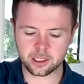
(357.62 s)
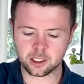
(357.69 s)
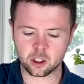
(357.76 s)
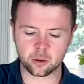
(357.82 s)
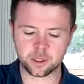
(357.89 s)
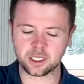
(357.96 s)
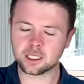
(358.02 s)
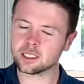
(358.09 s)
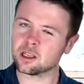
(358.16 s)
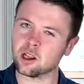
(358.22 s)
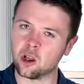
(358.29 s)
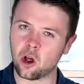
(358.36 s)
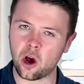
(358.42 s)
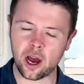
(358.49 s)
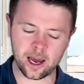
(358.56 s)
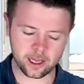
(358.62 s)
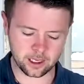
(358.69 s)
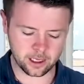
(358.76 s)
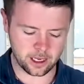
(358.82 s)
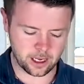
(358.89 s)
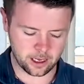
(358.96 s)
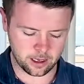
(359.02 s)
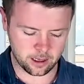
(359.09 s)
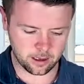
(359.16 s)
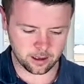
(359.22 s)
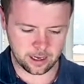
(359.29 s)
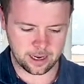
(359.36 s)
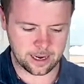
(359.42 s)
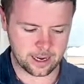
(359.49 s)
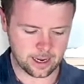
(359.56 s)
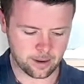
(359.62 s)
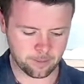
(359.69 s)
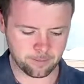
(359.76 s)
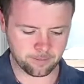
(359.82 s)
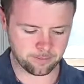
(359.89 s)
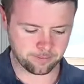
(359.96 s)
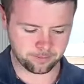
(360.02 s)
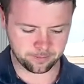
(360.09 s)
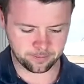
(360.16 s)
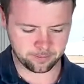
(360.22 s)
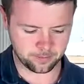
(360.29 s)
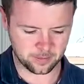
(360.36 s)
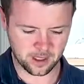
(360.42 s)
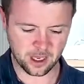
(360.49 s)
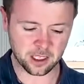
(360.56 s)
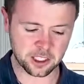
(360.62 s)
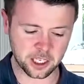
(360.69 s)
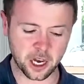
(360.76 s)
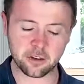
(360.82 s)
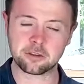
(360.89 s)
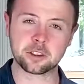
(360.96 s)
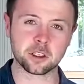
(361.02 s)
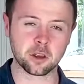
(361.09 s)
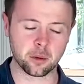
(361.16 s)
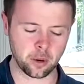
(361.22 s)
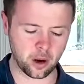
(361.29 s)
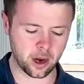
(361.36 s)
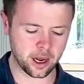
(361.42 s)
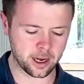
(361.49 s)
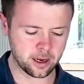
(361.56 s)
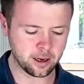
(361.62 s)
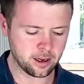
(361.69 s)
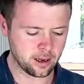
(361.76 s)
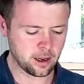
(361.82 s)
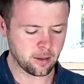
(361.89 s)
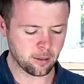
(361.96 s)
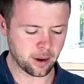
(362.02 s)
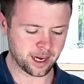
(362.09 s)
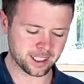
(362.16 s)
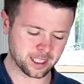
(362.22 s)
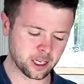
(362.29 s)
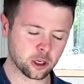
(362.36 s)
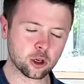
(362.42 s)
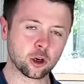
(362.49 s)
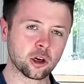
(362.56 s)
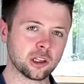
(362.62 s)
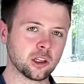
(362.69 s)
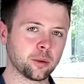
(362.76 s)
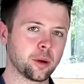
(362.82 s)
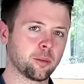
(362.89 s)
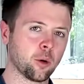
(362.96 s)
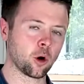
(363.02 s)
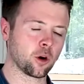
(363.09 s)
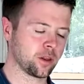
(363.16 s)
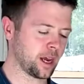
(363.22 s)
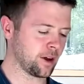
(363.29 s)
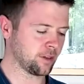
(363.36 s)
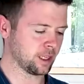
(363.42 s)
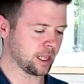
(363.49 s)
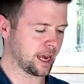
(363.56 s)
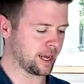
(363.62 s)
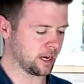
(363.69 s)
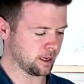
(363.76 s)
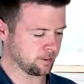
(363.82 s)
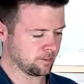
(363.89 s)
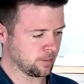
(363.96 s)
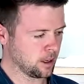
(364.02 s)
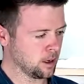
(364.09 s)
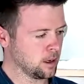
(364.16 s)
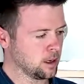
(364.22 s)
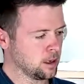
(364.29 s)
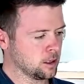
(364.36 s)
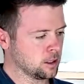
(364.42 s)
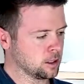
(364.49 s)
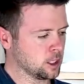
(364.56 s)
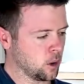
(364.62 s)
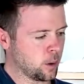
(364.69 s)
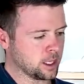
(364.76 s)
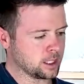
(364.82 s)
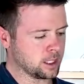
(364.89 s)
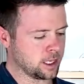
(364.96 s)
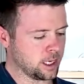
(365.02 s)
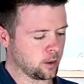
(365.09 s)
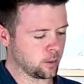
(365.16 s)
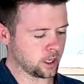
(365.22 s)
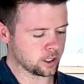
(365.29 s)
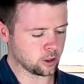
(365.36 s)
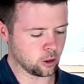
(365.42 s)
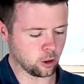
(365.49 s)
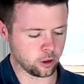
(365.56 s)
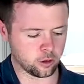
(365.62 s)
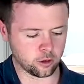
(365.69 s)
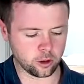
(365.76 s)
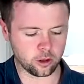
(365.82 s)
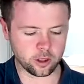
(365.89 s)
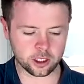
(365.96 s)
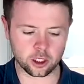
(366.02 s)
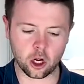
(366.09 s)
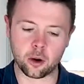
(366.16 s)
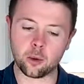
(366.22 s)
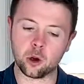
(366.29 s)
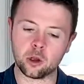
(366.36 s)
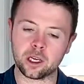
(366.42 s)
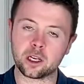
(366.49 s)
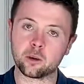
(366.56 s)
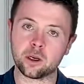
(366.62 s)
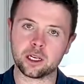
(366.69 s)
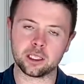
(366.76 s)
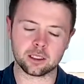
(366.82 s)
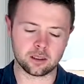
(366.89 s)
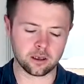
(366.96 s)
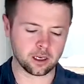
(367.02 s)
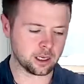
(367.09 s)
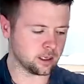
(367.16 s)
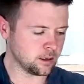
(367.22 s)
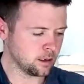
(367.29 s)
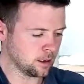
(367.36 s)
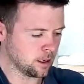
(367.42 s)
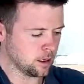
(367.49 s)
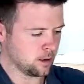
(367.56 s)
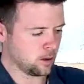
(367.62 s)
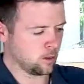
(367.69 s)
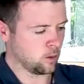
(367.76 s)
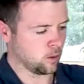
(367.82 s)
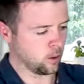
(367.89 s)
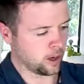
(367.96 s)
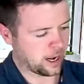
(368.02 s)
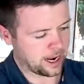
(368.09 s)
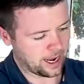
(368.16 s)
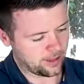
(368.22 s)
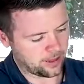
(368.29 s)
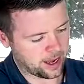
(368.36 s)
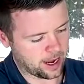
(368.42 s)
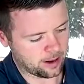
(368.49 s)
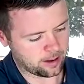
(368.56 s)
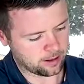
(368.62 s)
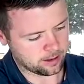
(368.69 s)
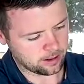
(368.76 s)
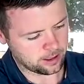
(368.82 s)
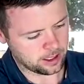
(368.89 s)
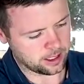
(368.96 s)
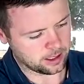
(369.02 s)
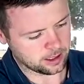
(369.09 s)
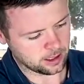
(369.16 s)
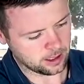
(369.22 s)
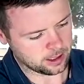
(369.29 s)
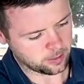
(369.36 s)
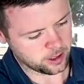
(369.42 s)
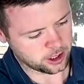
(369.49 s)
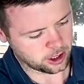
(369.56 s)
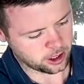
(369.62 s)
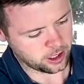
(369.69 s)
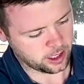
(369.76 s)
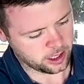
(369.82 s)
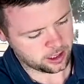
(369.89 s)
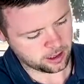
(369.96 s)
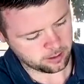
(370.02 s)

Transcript: will still be slightly tough to the bite, but it's going to cook a little bit in the oven later. So once the quinoa is cooked through and there's no more liquid inside, we want to add that into this mixture here.